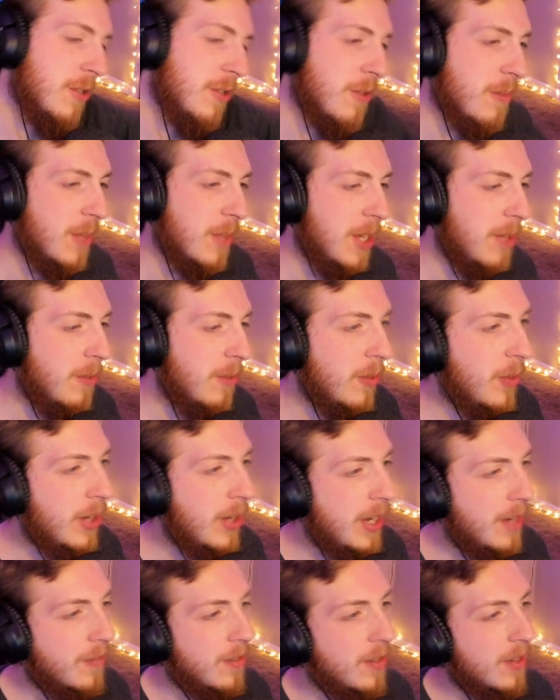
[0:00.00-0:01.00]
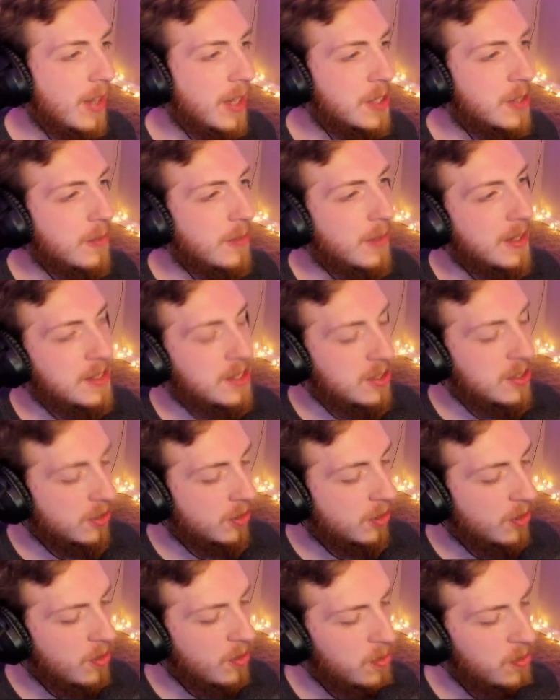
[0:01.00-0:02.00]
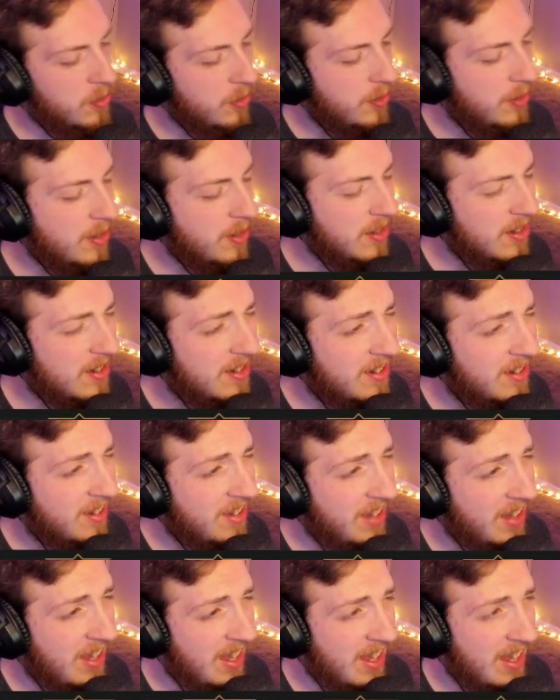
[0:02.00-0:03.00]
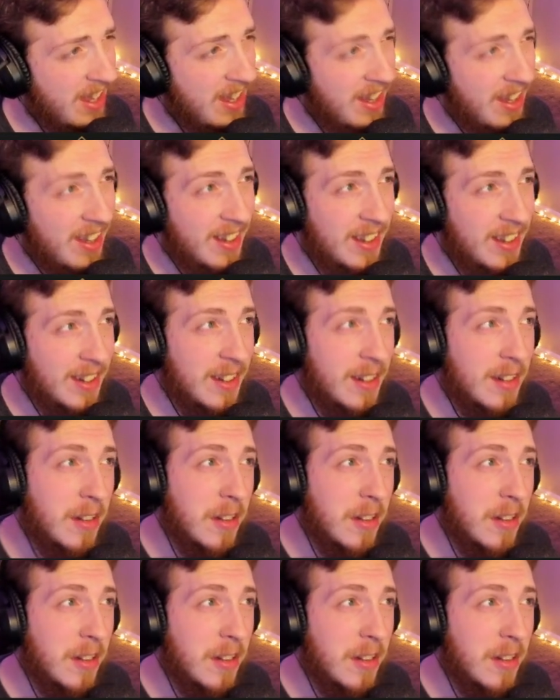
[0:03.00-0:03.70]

then. What do we need for electrum? That's just gold, tin?